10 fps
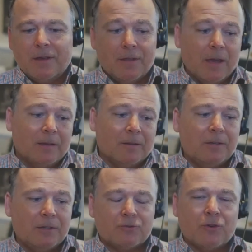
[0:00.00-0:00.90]
then
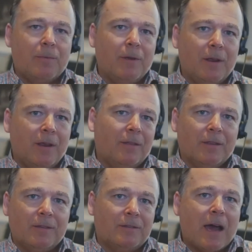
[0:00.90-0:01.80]
distributed in
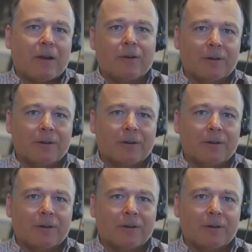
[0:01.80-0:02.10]
this Docker